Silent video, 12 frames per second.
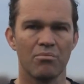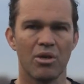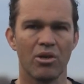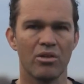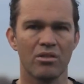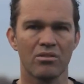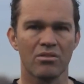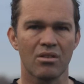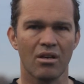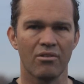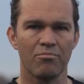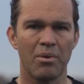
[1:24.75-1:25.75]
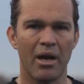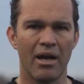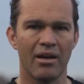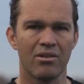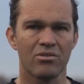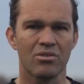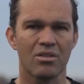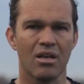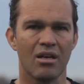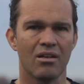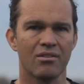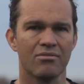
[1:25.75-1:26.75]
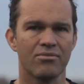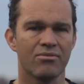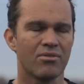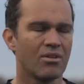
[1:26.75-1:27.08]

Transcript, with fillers: millions of pounds of